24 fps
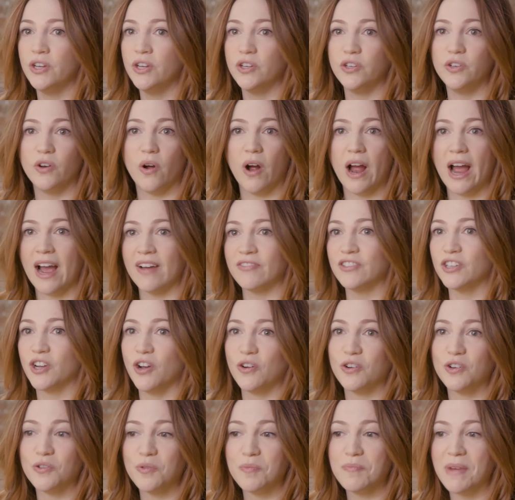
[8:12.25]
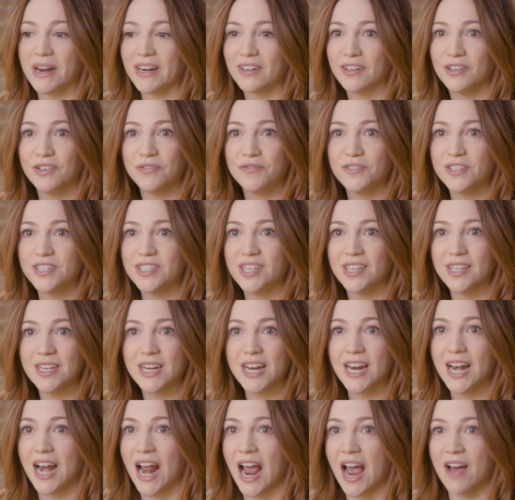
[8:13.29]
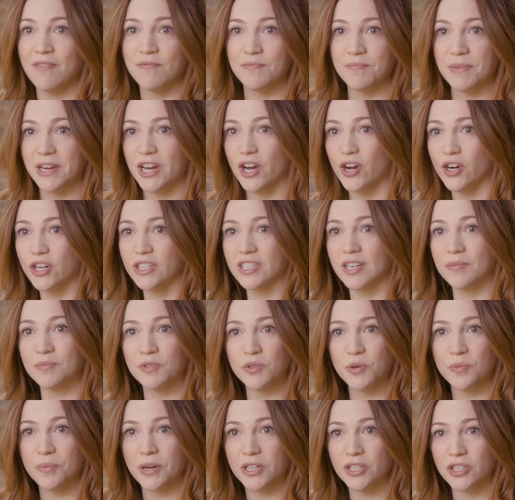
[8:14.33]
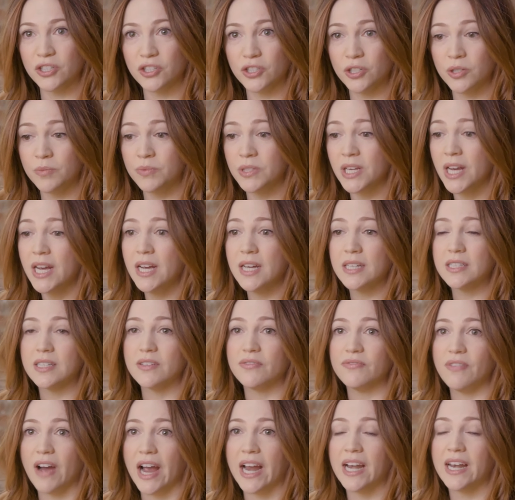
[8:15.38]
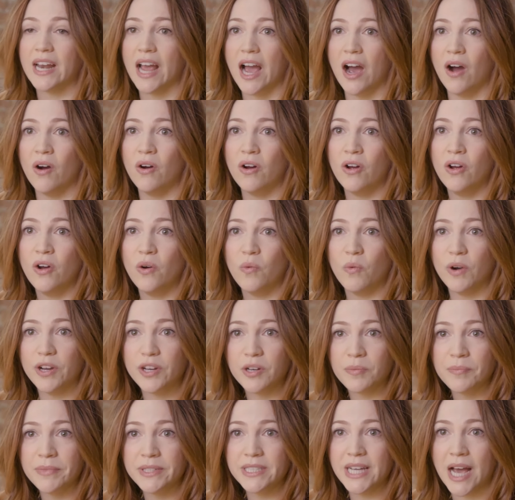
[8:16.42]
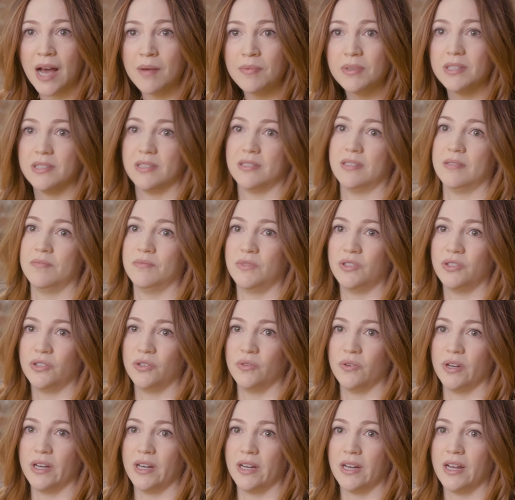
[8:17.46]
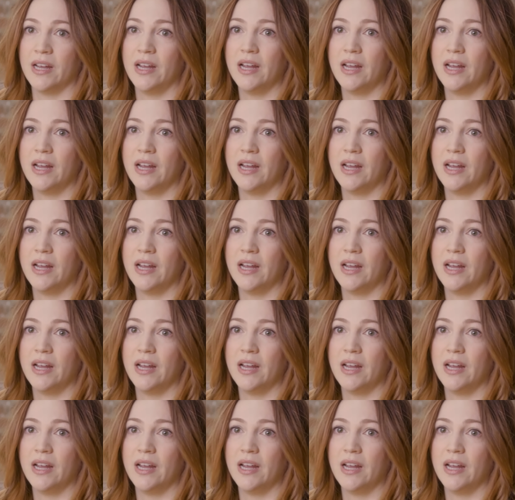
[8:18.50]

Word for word: You don't have to go to a medical facility and be hooked up to a bunch of tubes to find out what your metabolism's doing.